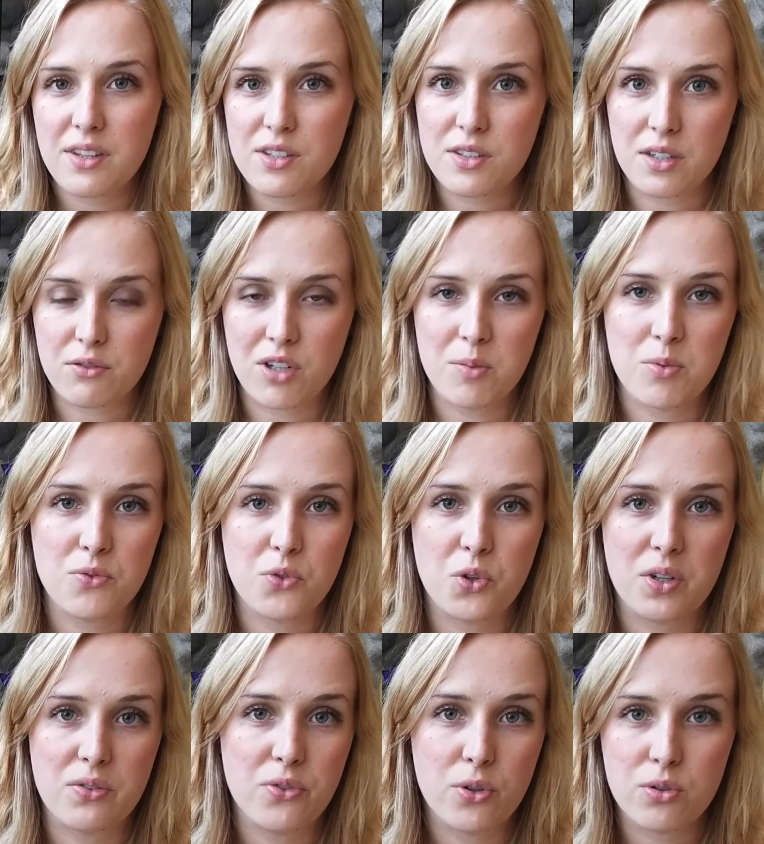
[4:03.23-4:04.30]
this like right
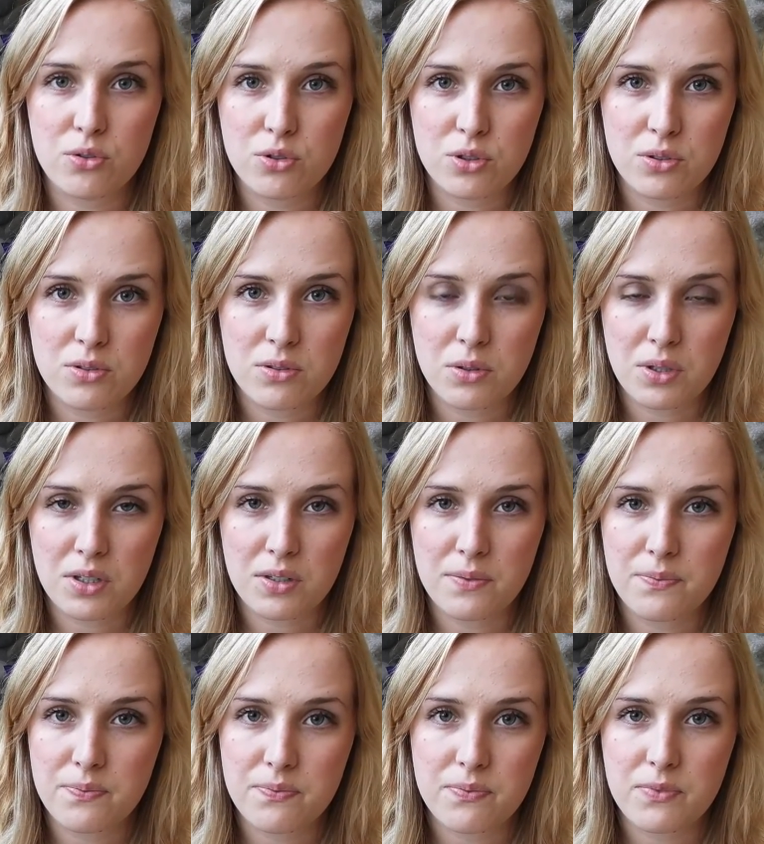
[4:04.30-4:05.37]
before a photo shoot or a
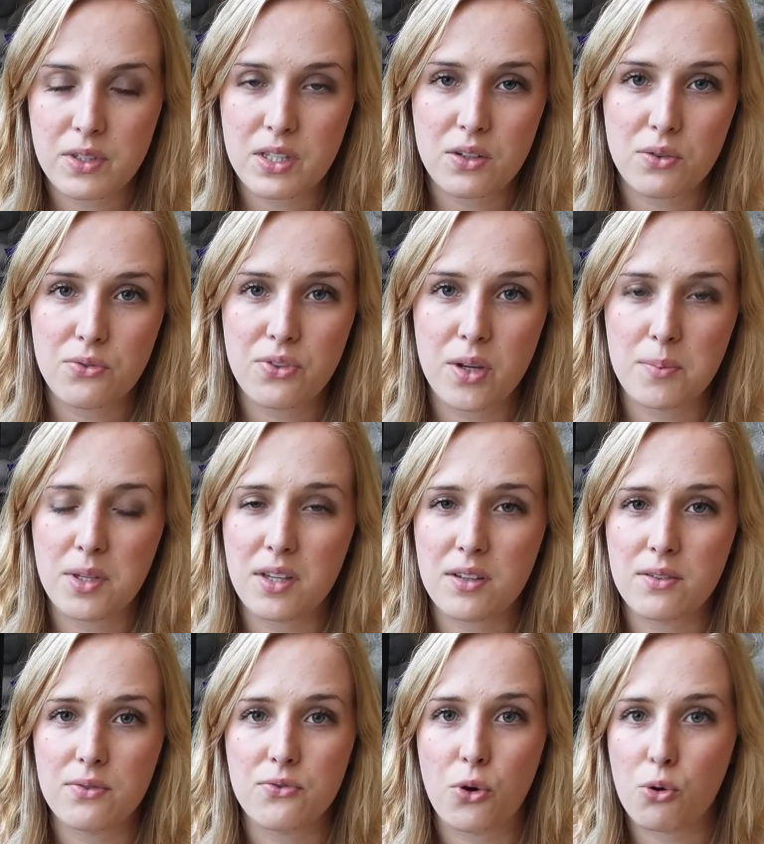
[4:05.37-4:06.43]
you know family
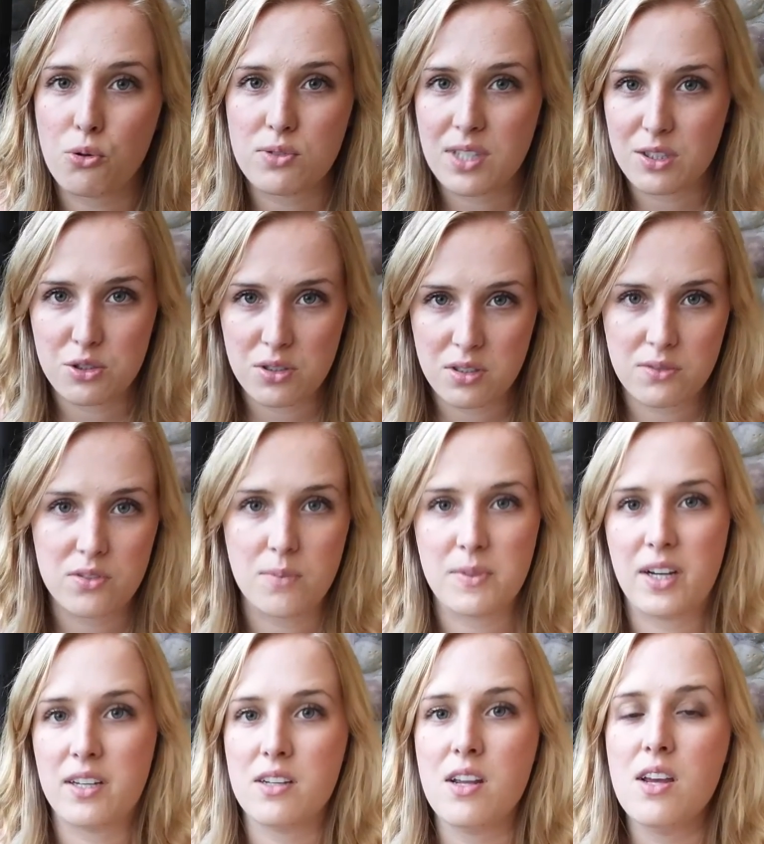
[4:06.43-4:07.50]
photo session of some
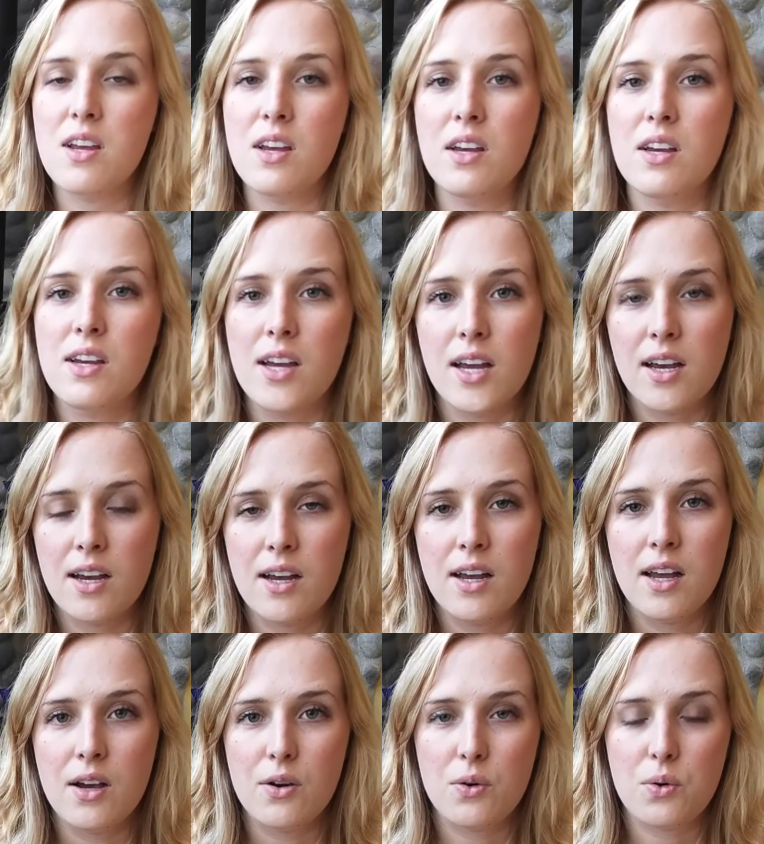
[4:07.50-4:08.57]
kind
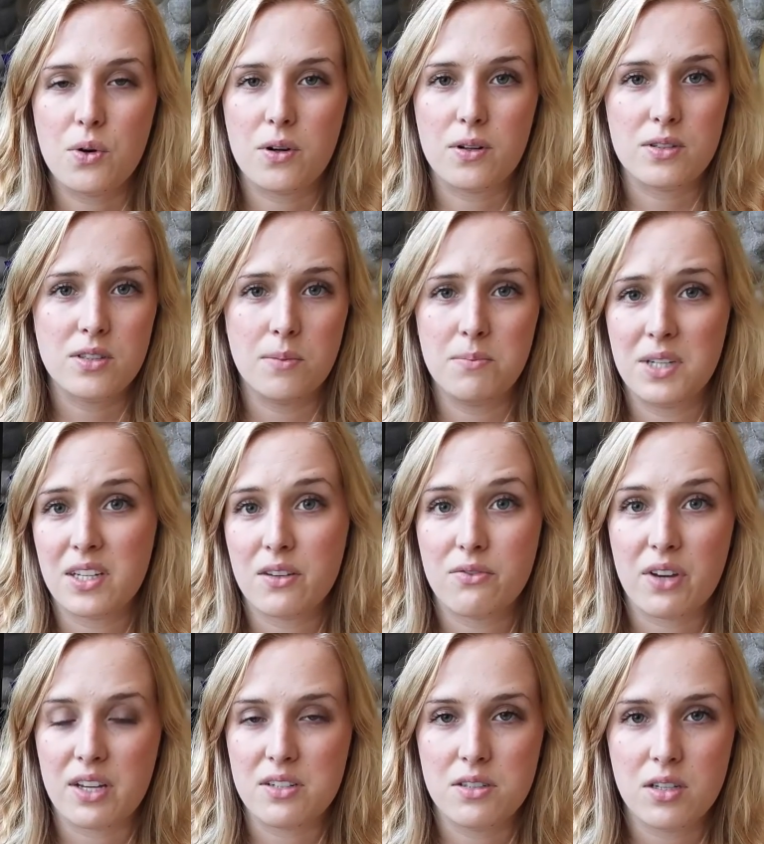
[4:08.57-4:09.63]
or some big
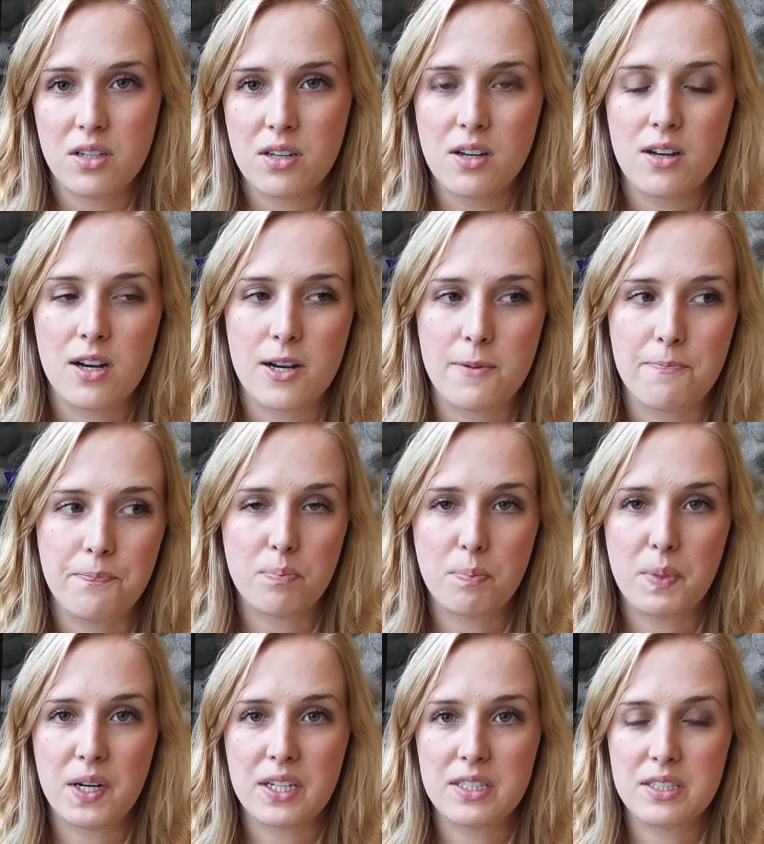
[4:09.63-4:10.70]
event. Um,
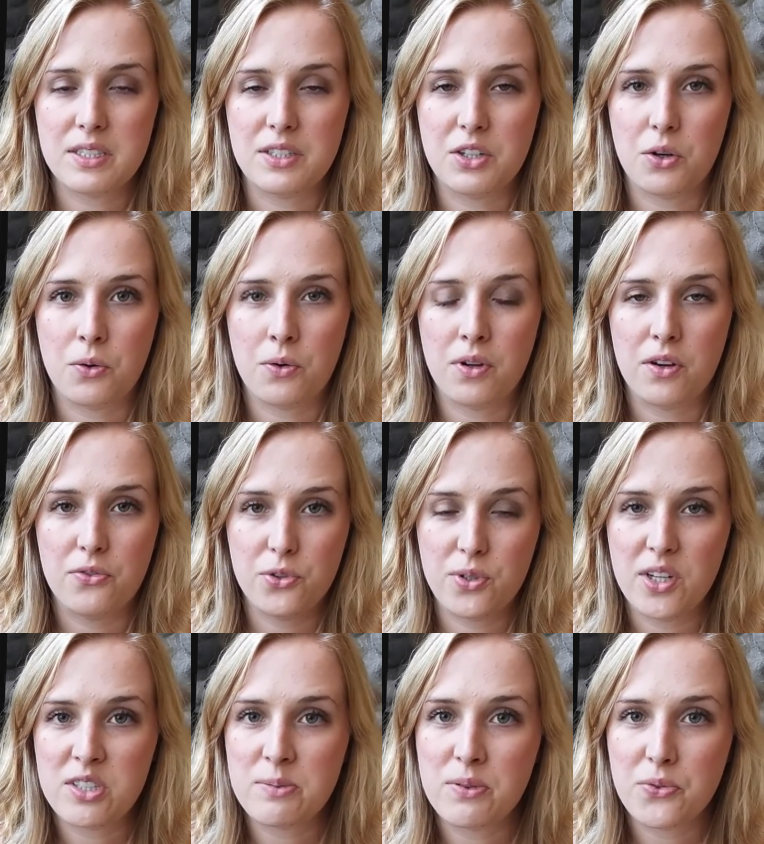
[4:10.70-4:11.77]
but you know a few
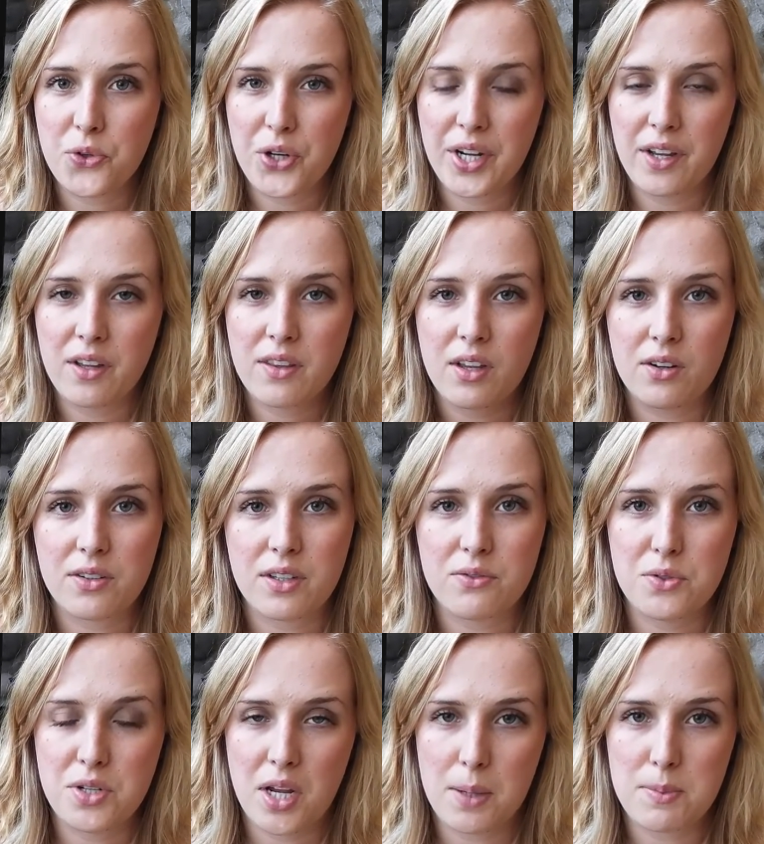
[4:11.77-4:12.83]
days beforehand, that'll give
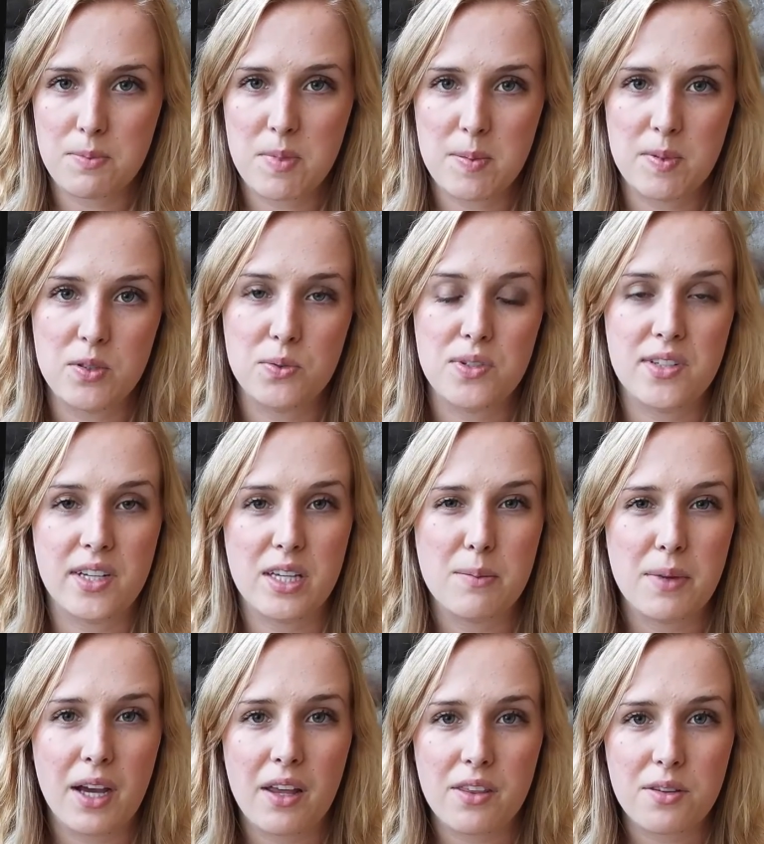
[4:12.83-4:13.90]
you time to maybe do a second
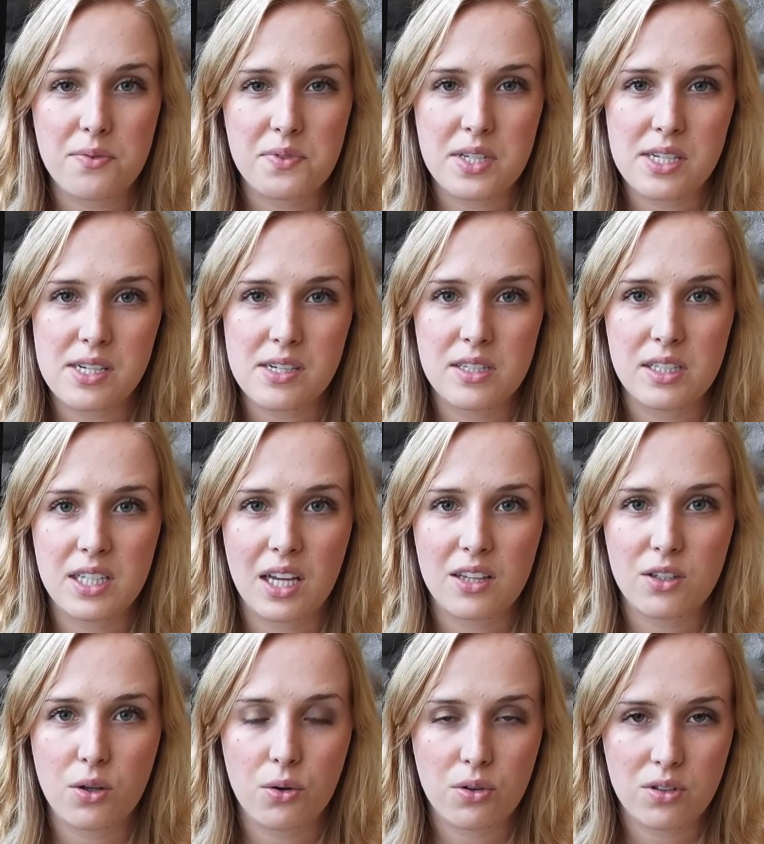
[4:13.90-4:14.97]
bath if needed to get the
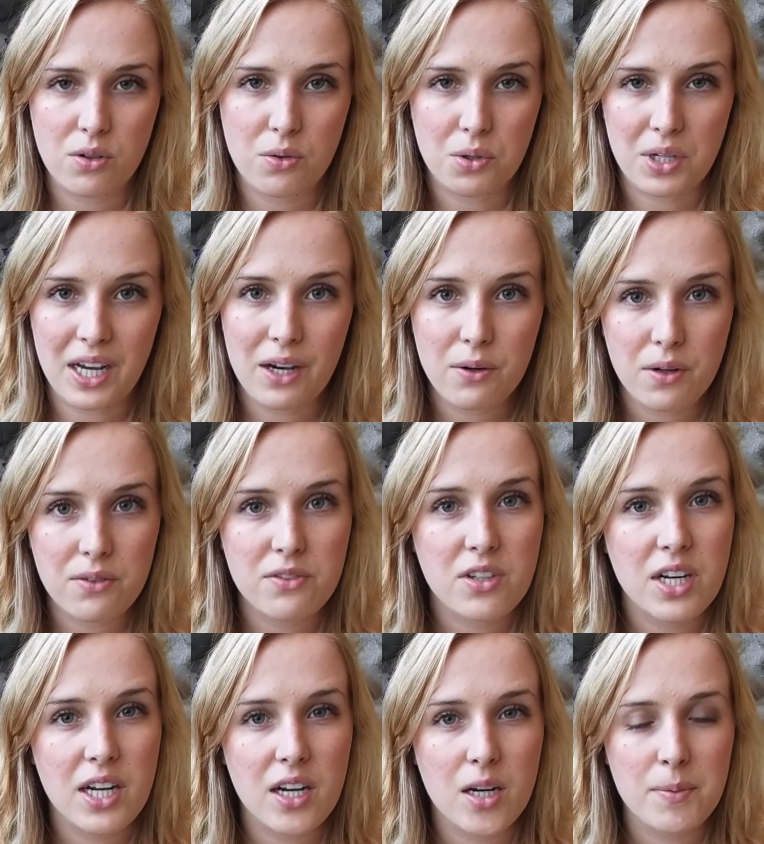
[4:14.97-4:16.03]
coconut oil out of their
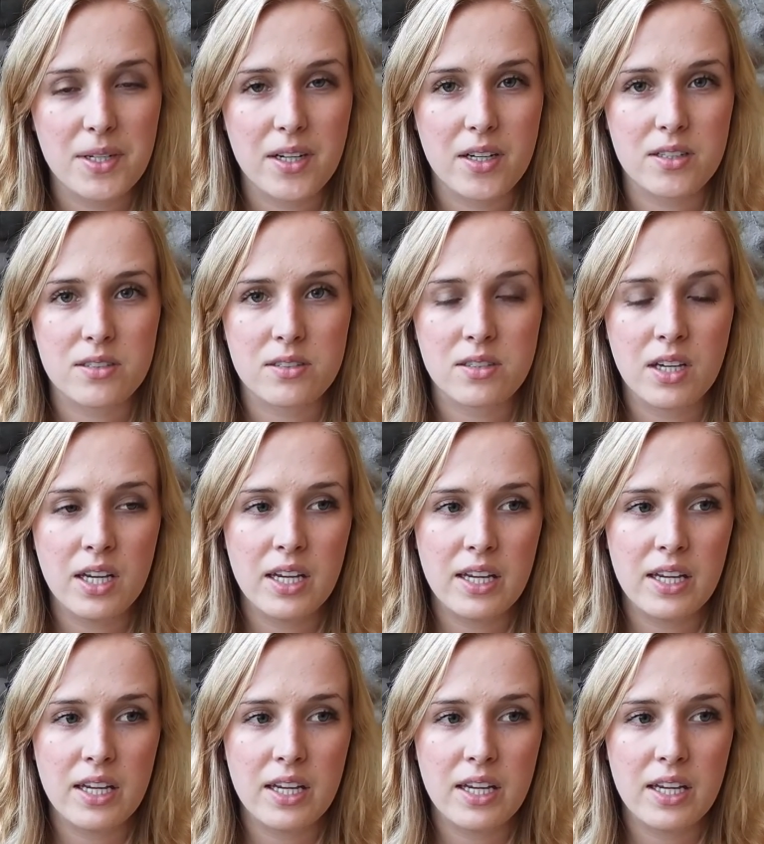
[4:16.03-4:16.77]
hair, because